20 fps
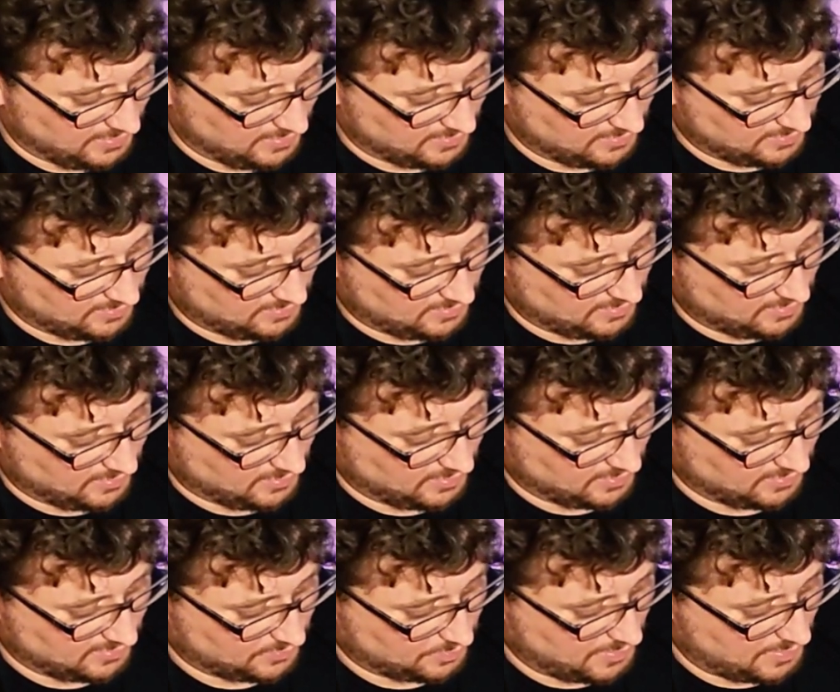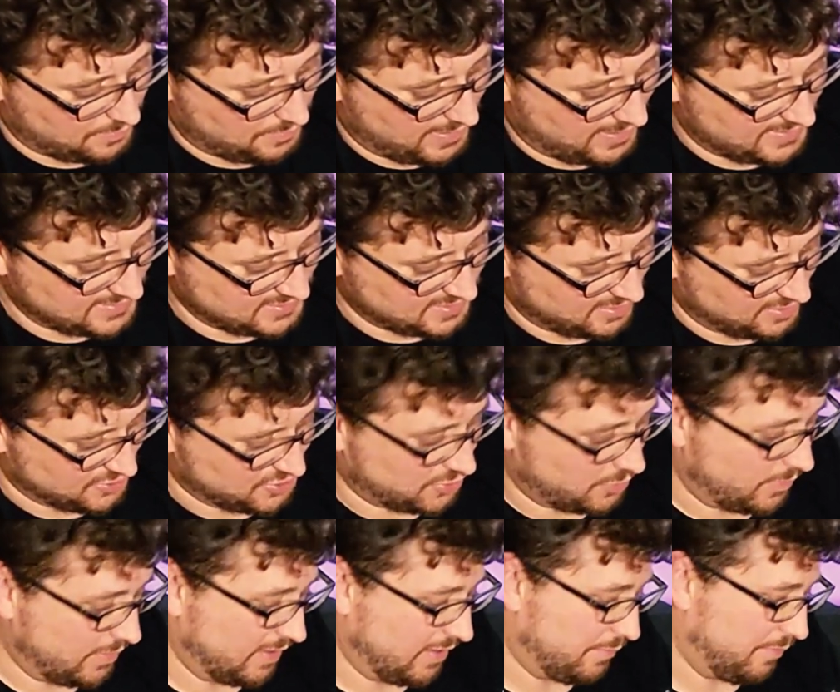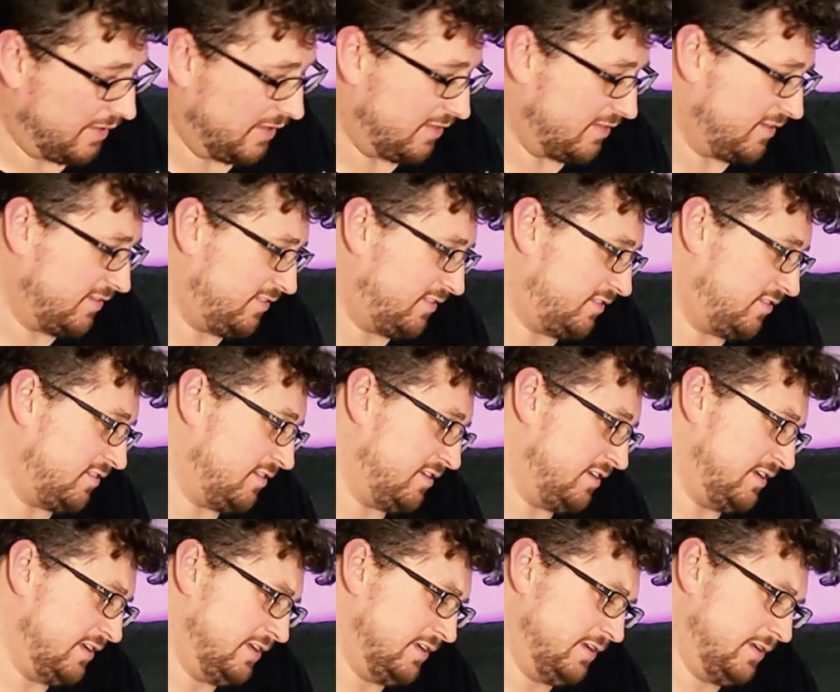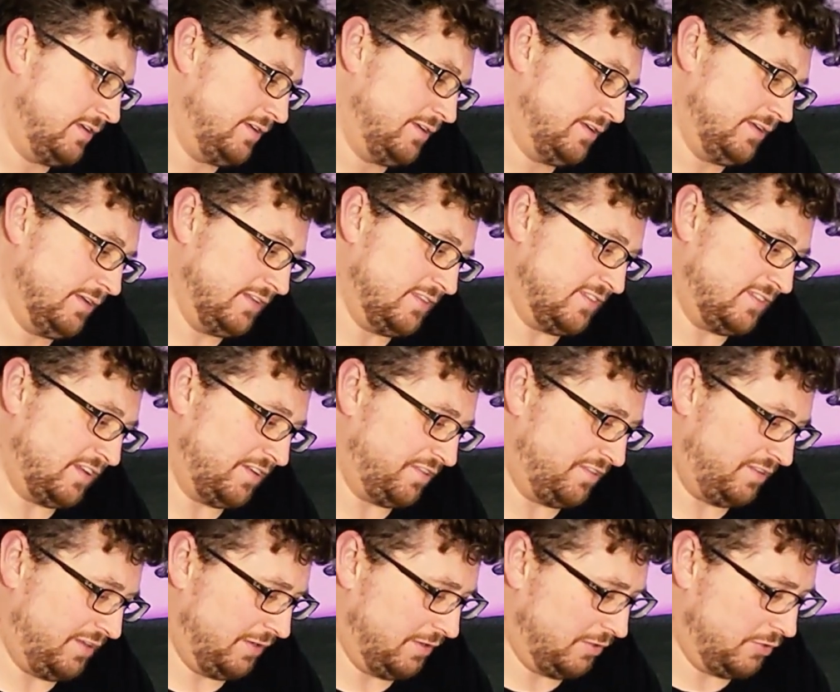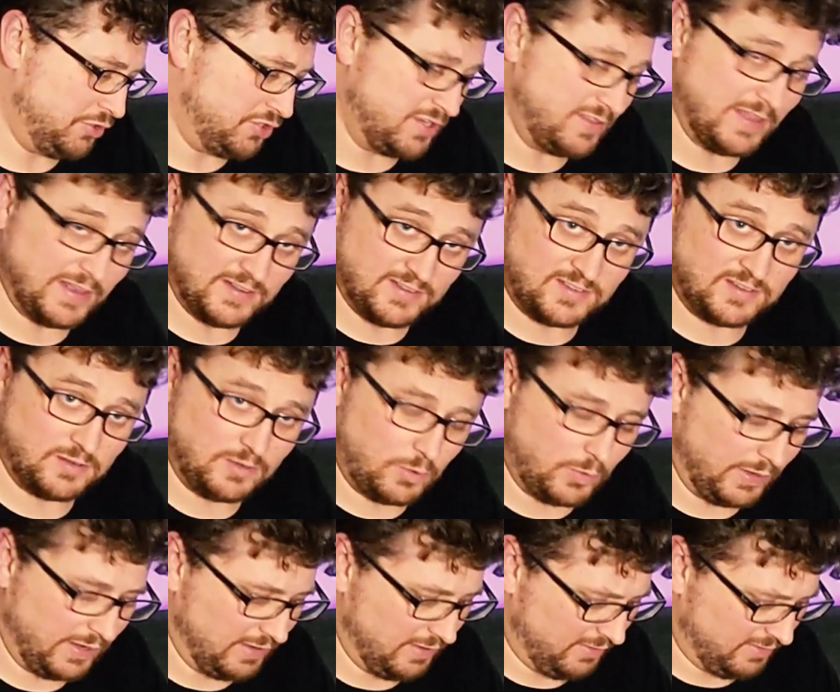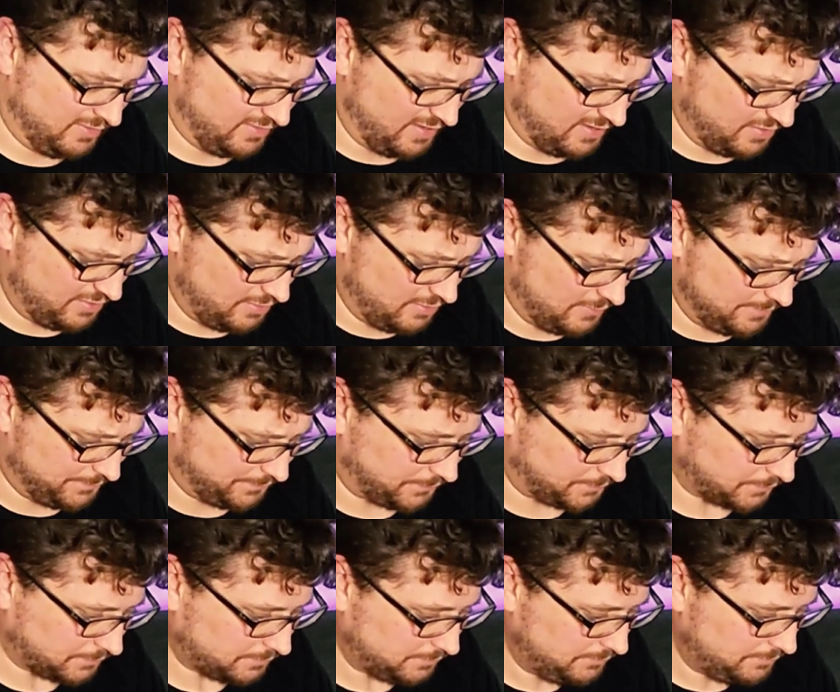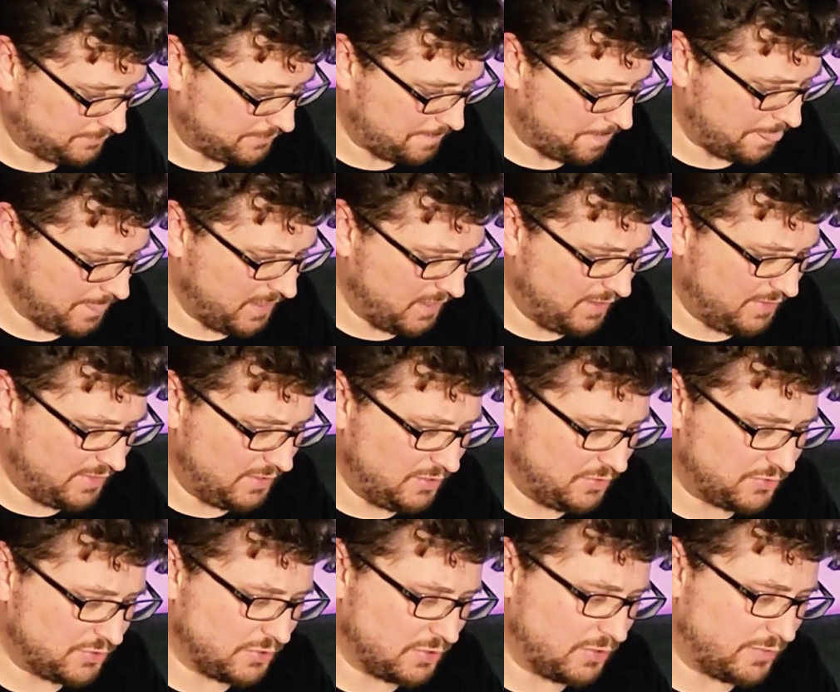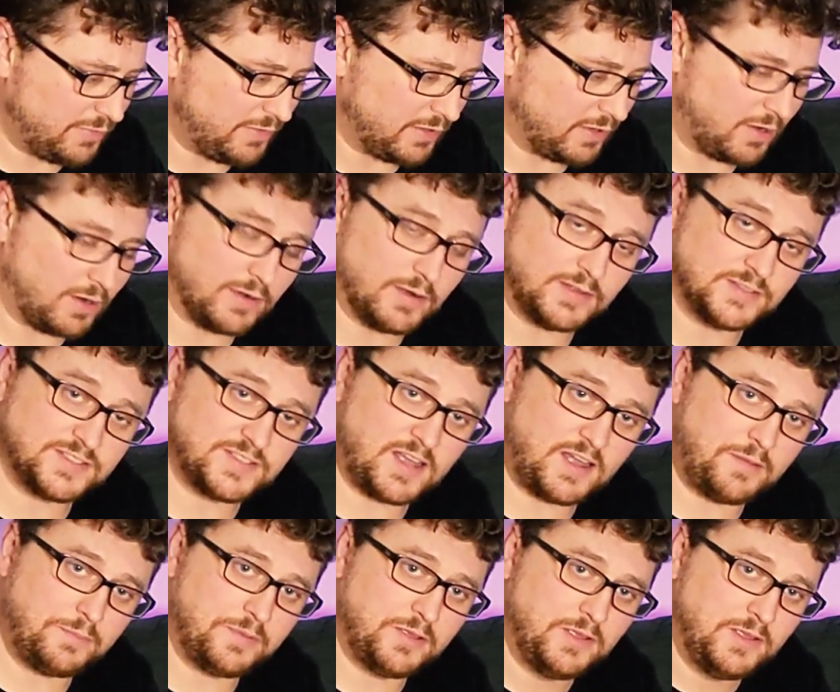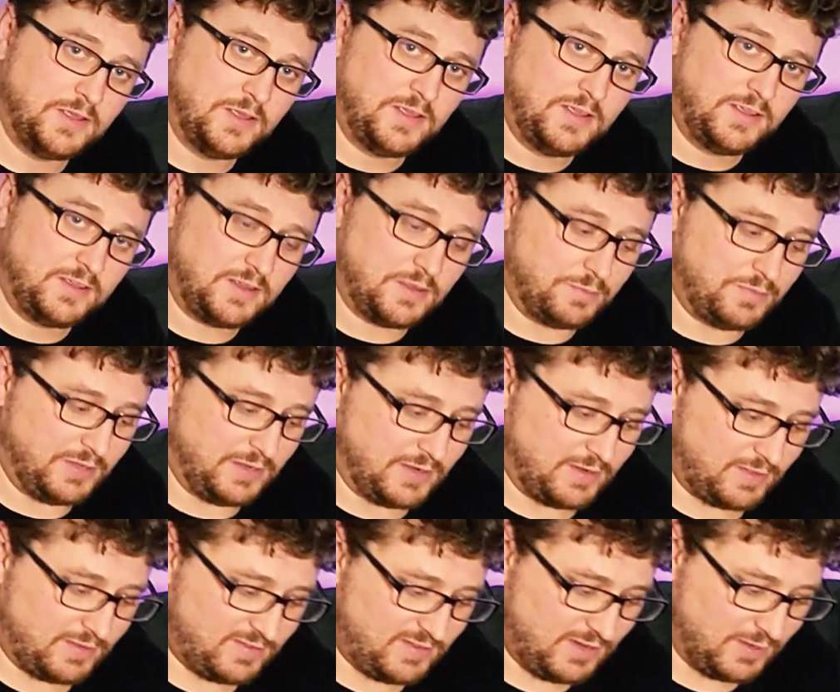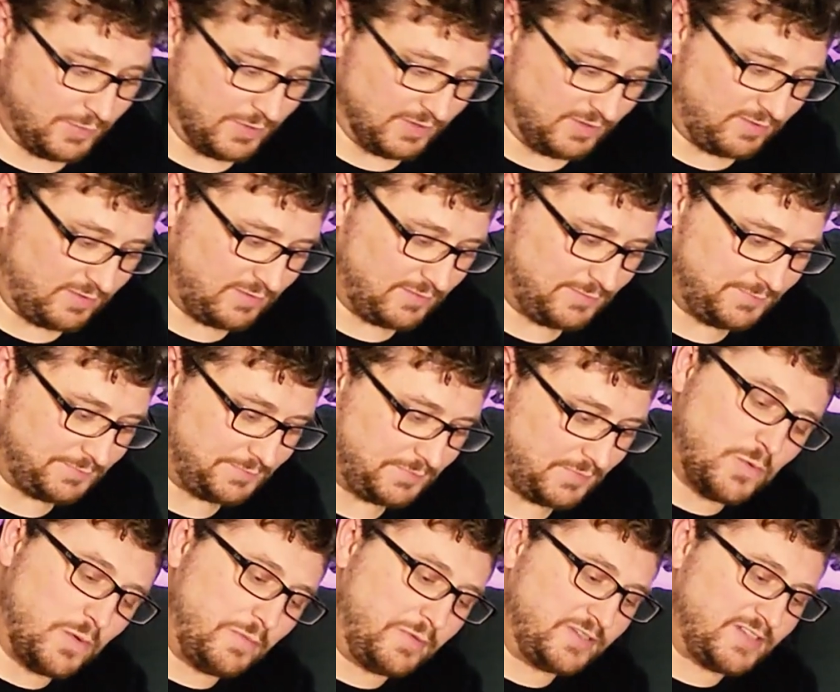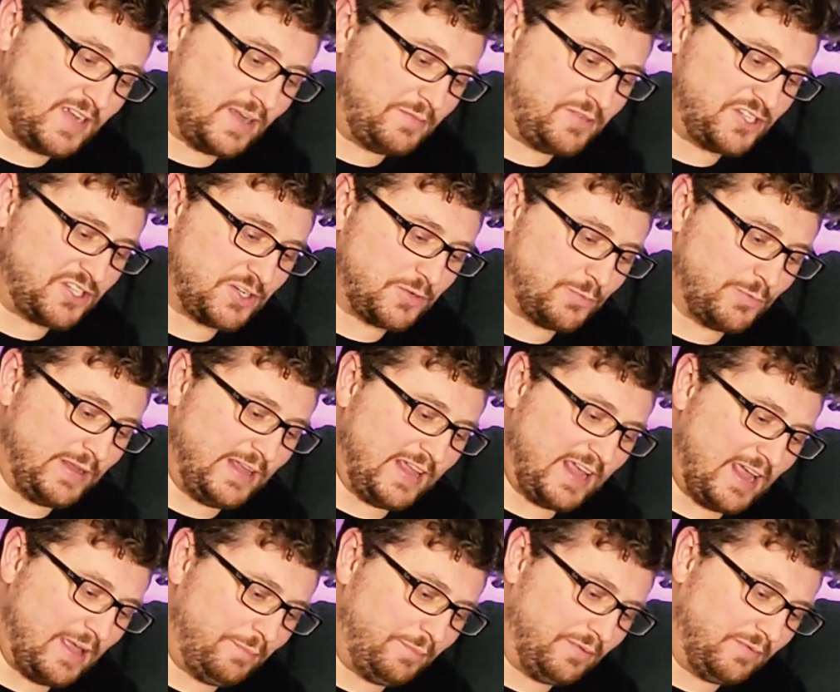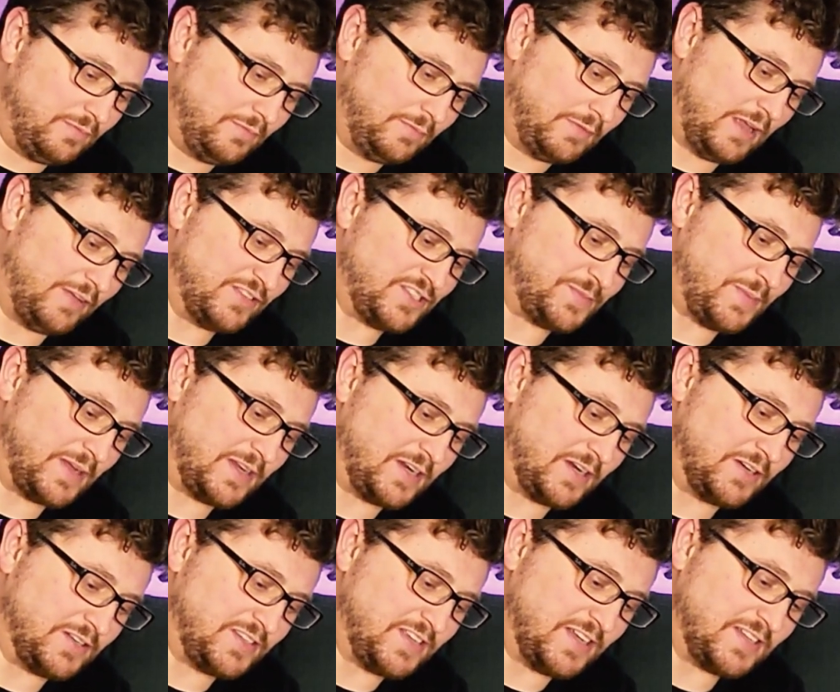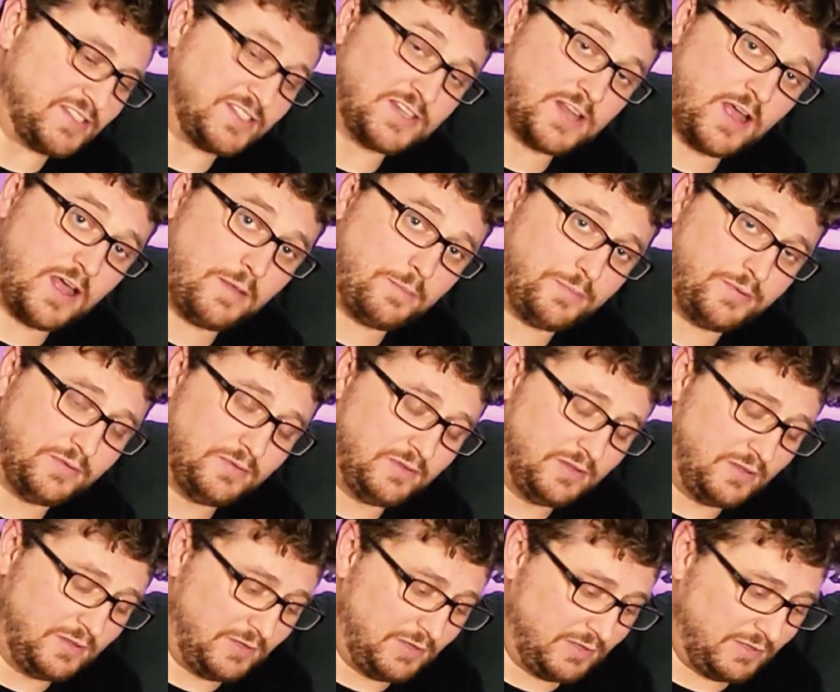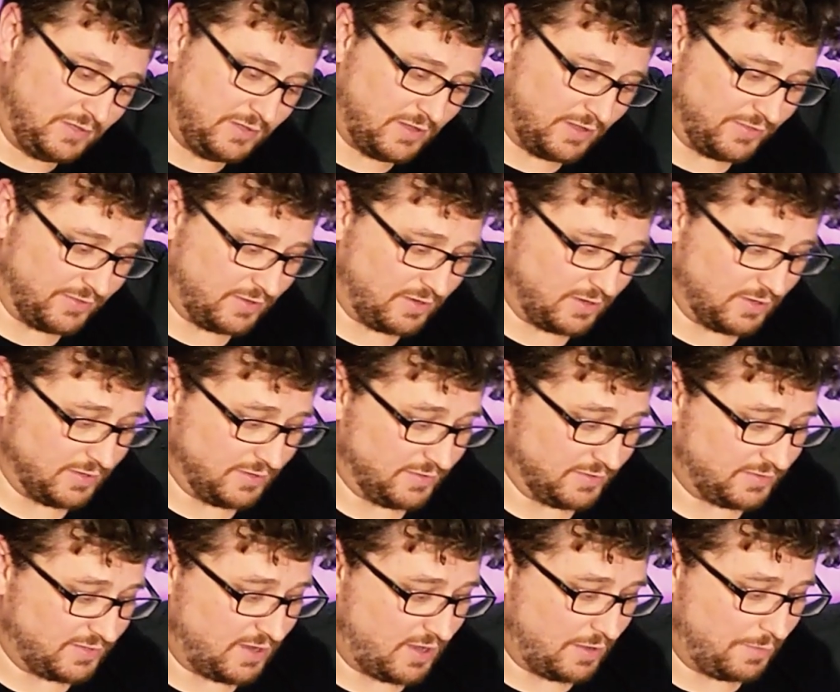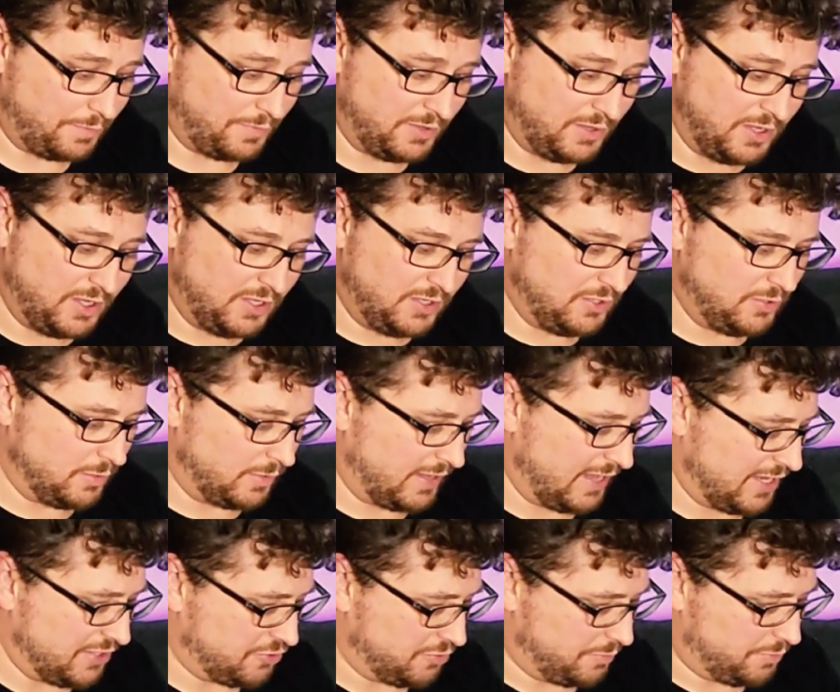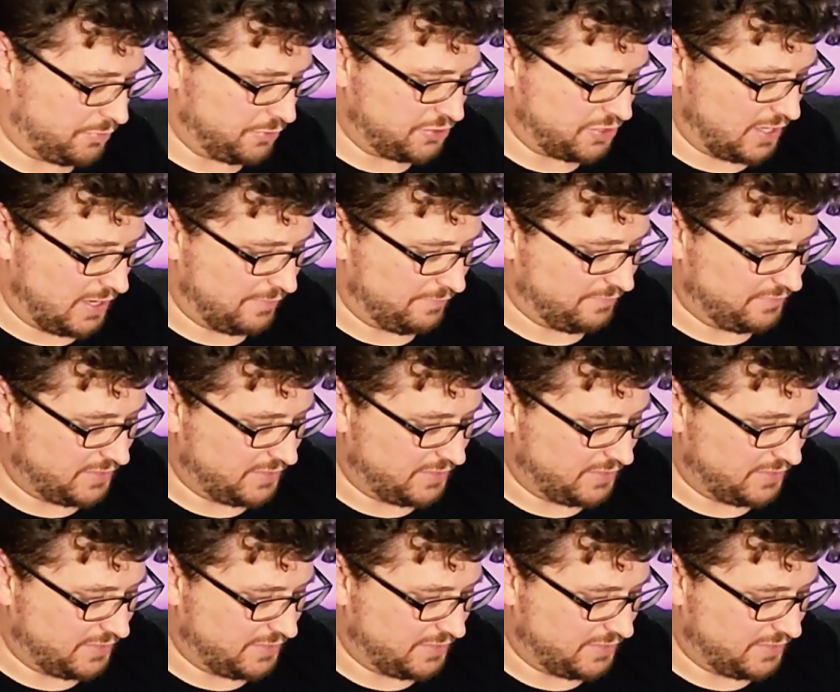the spread pass, and you're squaring up like this, it sells the illusion that it's still going into the center, and then you turn over the card on top, completing the sequence. So one more time just to recap, have a spectator say stop, cut the card at the top, do a casual push-off